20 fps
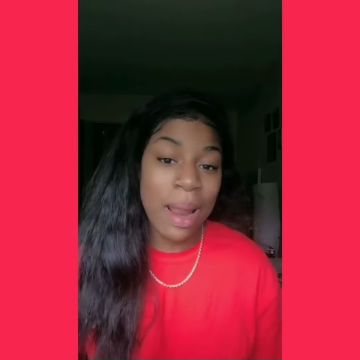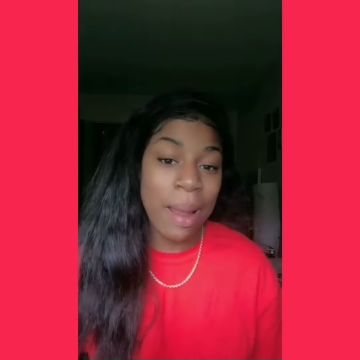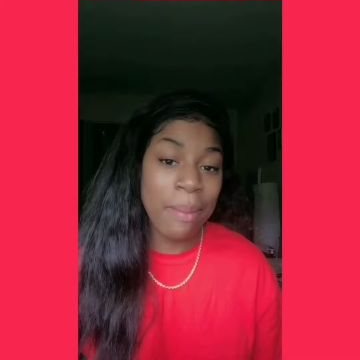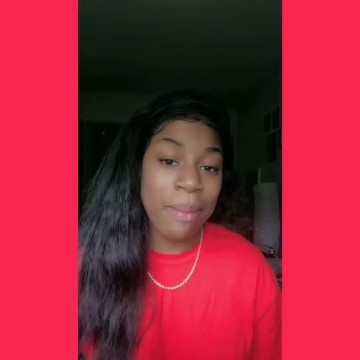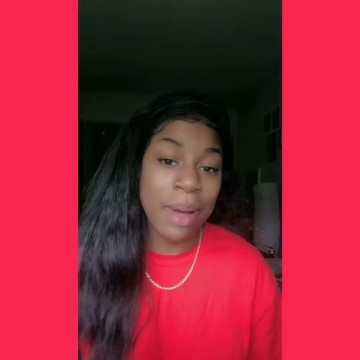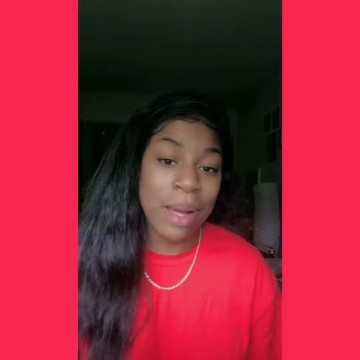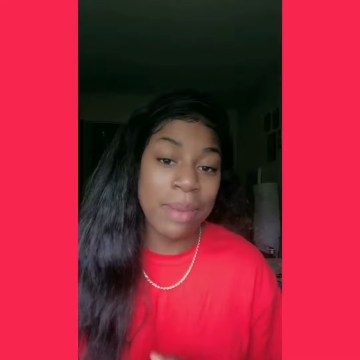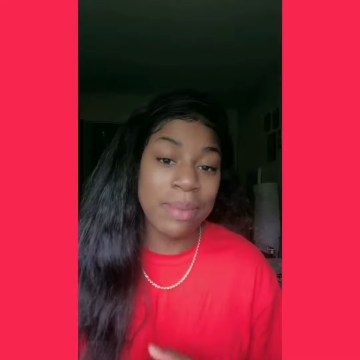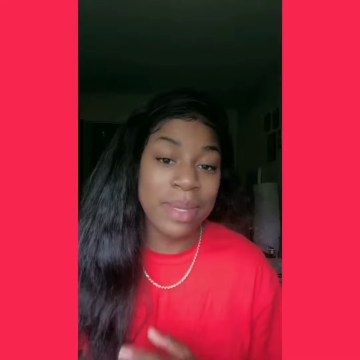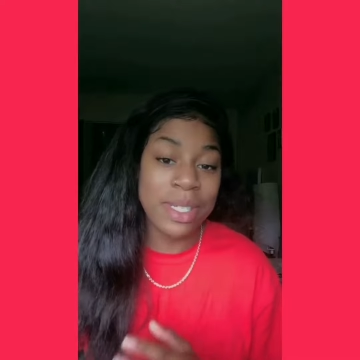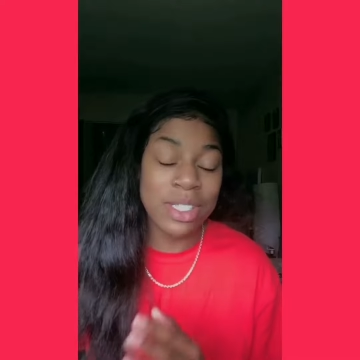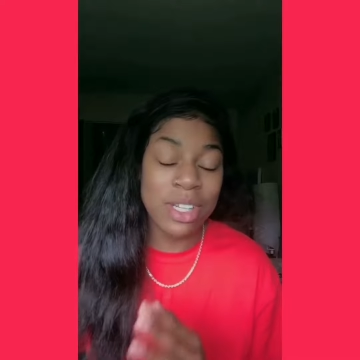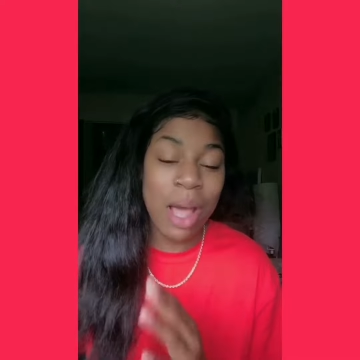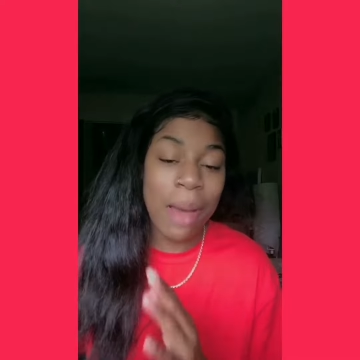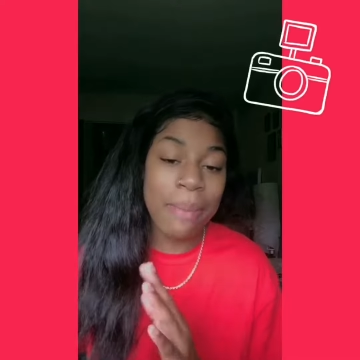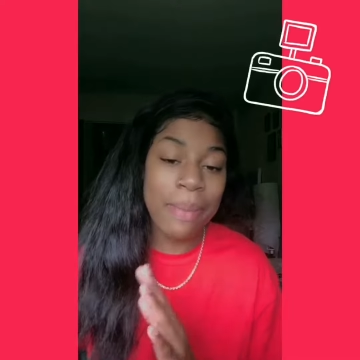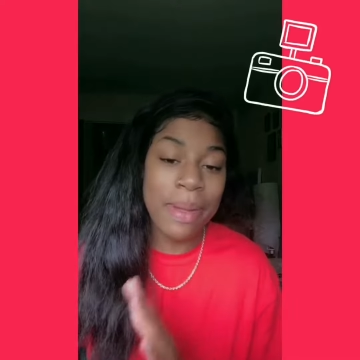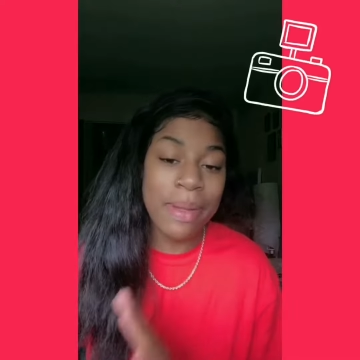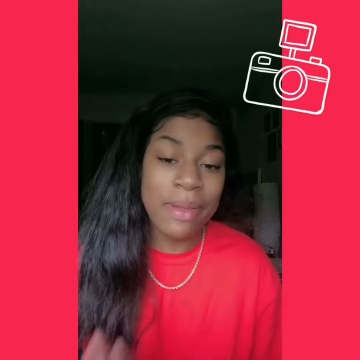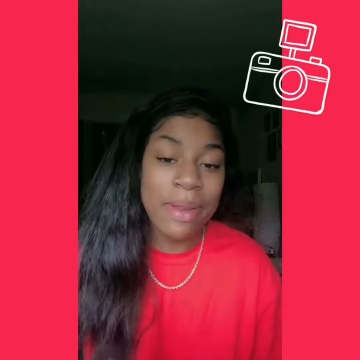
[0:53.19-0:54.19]
I'm going to be
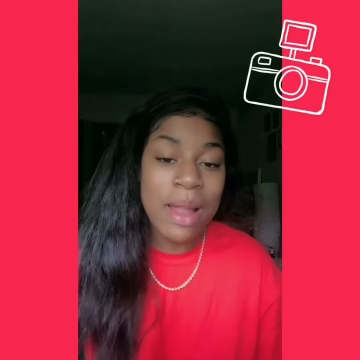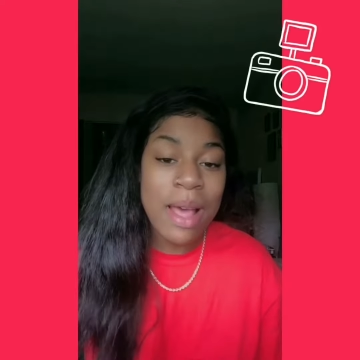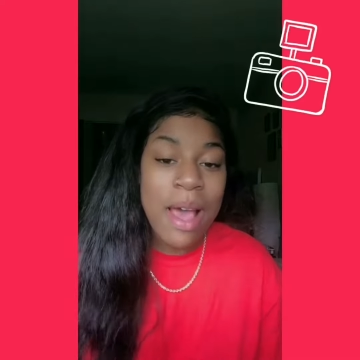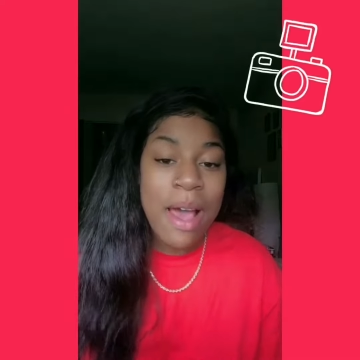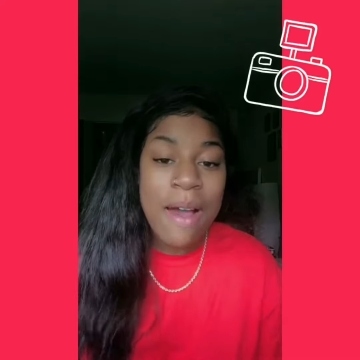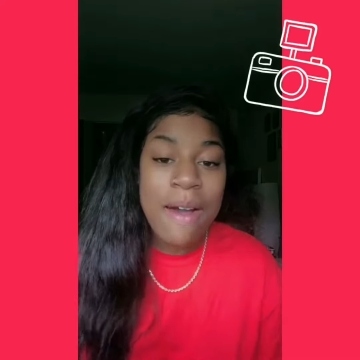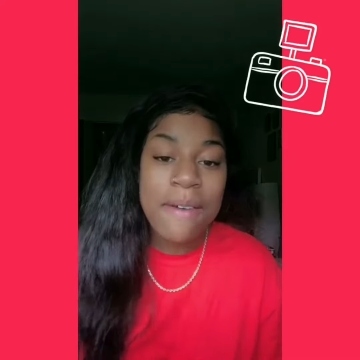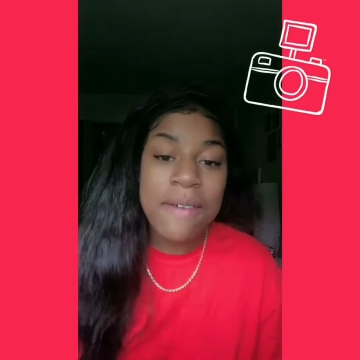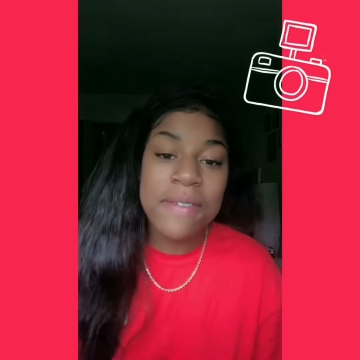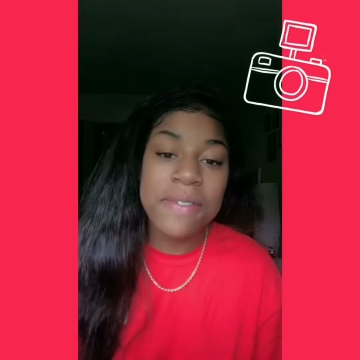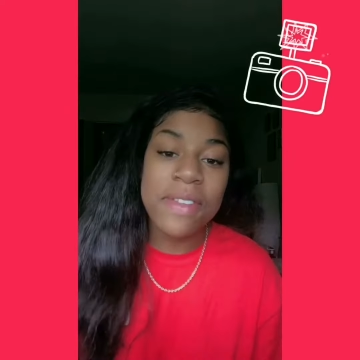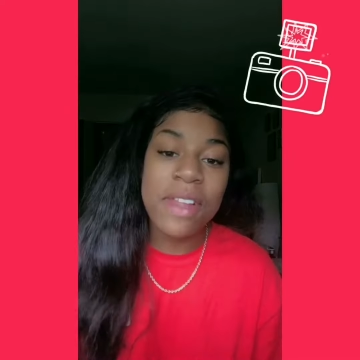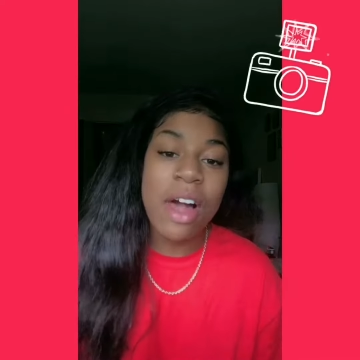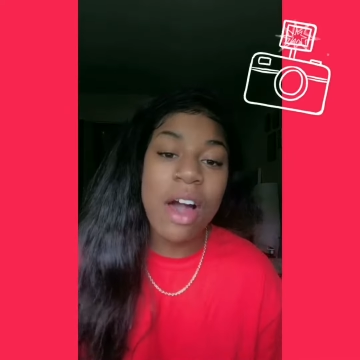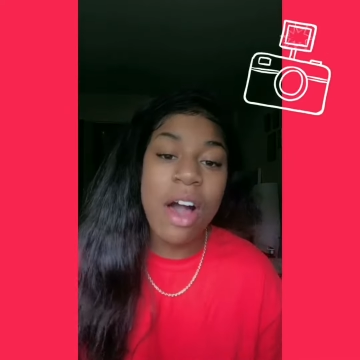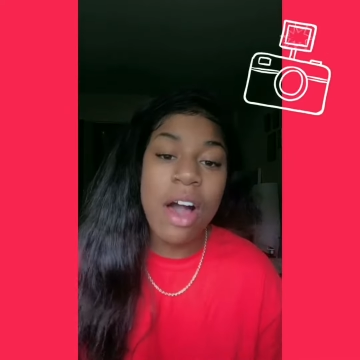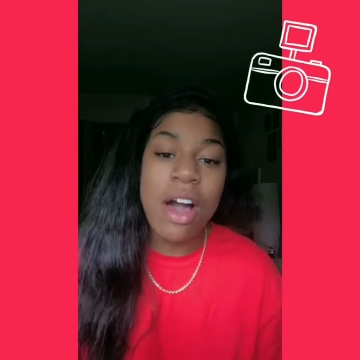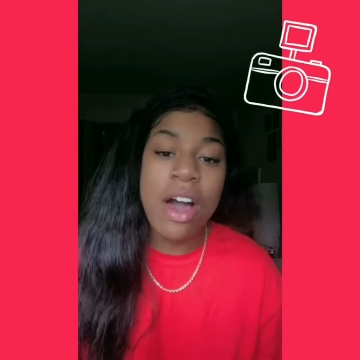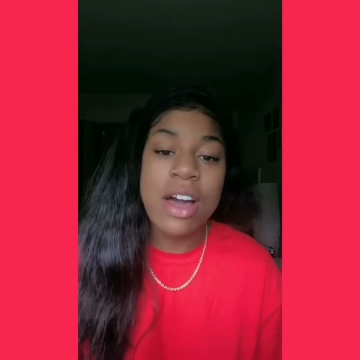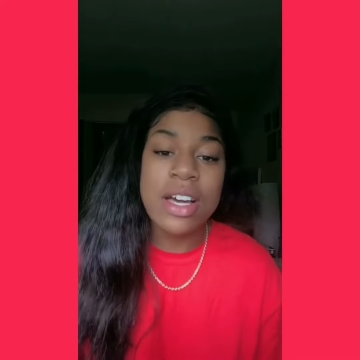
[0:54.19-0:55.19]
dropping
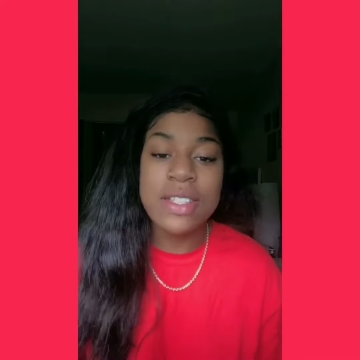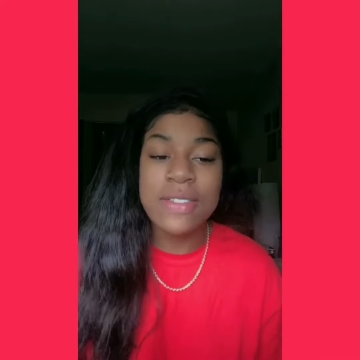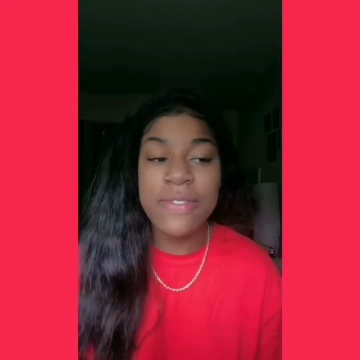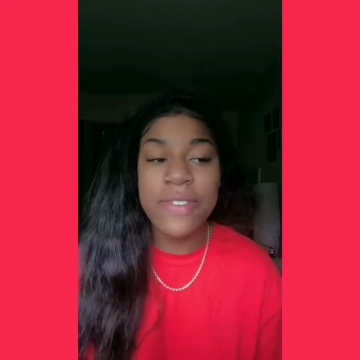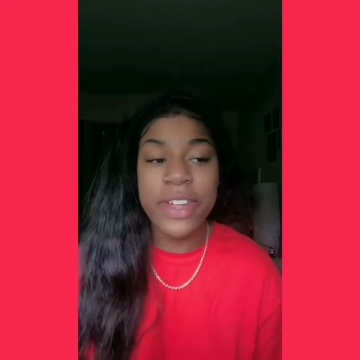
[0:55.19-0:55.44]
vlogs